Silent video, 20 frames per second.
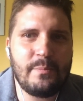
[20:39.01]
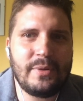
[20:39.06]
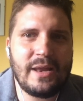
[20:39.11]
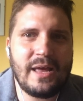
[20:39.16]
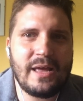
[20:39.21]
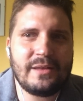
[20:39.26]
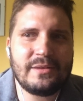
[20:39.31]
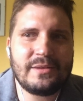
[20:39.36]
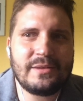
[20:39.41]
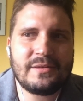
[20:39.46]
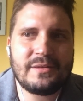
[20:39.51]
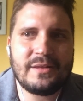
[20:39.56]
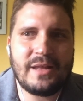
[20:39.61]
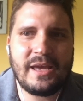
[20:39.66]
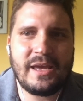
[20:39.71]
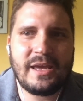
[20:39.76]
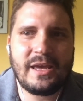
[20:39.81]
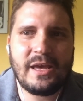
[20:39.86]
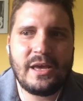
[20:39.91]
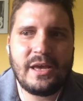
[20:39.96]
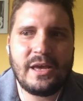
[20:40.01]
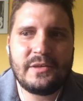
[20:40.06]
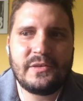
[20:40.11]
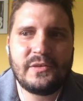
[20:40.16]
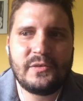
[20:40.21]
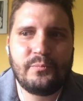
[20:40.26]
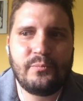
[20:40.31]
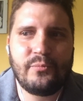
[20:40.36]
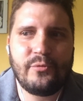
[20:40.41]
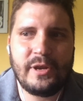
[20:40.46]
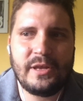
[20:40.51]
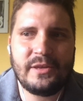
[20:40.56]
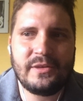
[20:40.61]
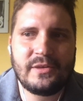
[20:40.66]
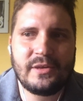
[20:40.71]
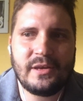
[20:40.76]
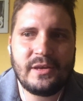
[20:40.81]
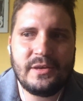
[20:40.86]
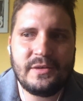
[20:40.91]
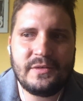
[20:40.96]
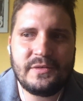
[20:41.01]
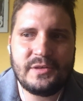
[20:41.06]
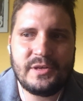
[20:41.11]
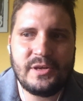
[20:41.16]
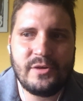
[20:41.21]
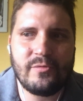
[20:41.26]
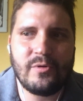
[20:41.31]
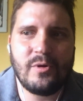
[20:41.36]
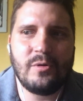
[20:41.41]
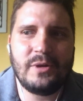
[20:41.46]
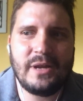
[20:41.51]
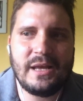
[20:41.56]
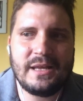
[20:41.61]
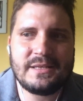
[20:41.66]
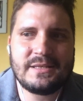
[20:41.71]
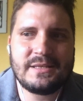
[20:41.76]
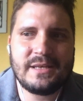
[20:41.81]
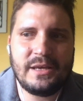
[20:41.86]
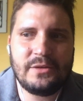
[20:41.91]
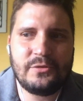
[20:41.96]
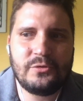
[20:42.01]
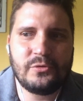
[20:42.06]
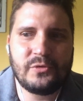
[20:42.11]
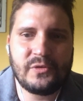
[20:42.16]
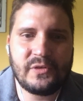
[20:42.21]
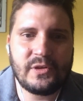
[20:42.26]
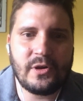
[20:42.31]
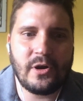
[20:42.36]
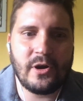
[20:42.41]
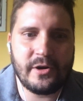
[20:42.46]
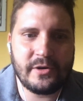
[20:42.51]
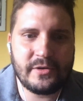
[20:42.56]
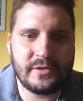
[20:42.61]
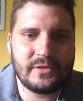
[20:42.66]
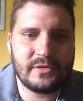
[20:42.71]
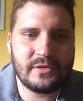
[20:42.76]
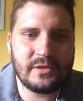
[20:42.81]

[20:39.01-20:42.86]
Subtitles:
planned like a sprint 0, let's say, to start